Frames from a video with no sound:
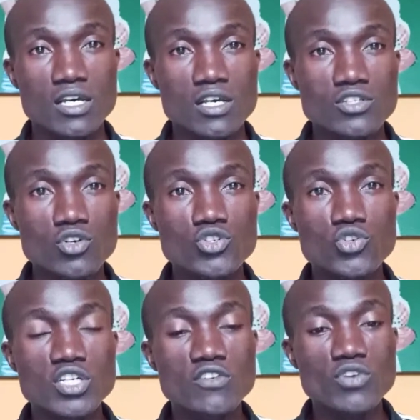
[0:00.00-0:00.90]
So you
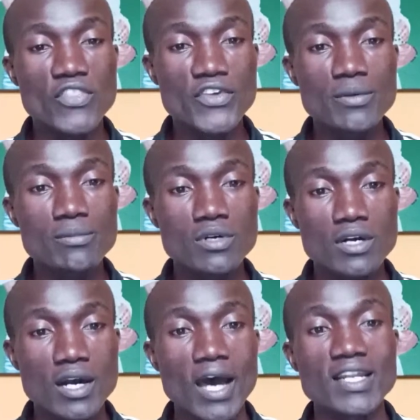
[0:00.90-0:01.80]
should give your theme
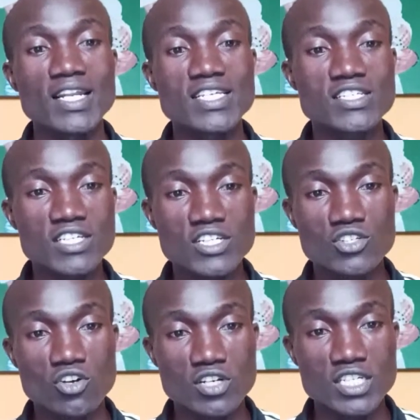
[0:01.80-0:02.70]
and illustrate
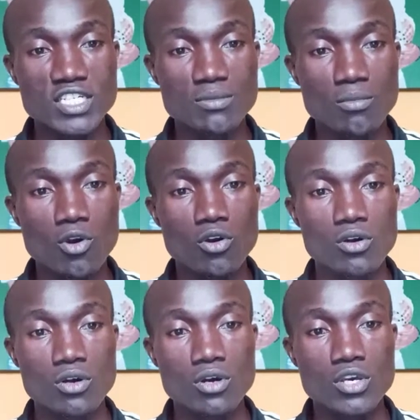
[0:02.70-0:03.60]
on it more
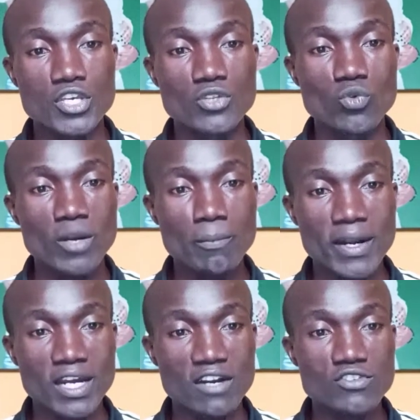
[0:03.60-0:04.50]
in one
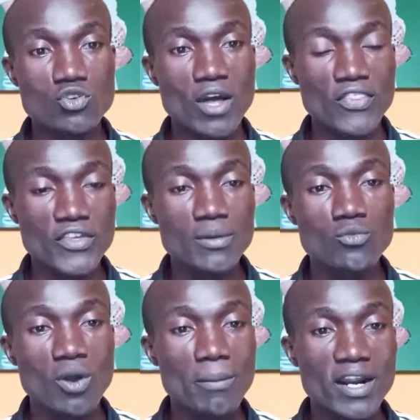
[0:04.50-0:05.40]
paragraph. So a theme,
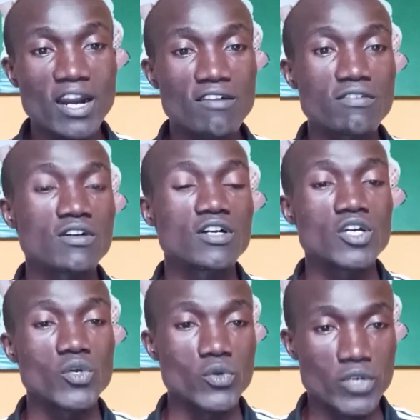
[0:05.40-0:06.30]
one paragraph,
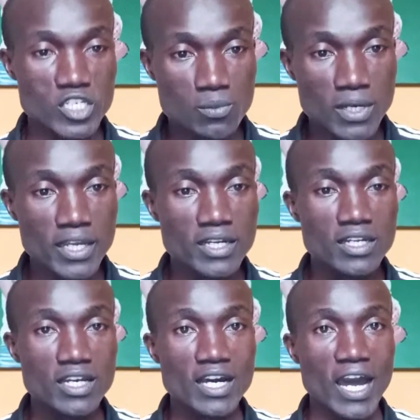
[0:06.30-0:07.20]
you explain,
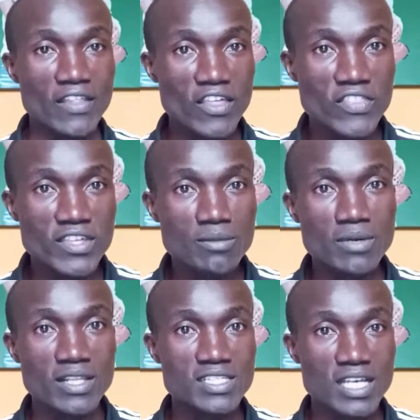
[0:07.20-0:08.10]
another theme,
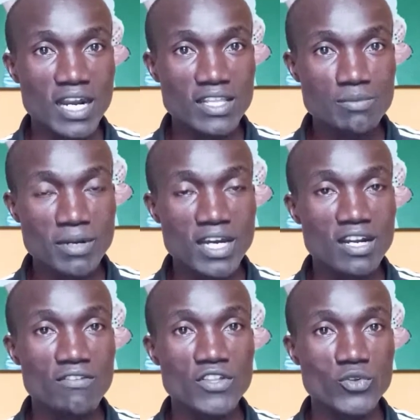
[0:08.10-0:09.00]
another
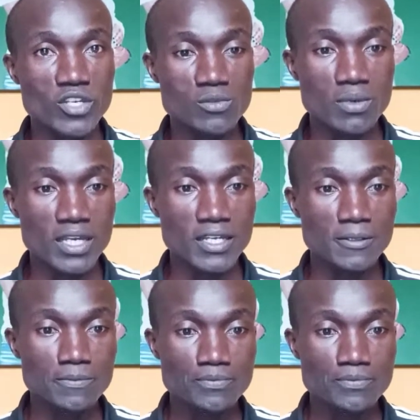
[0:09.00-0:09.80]
paragraph, then you explain.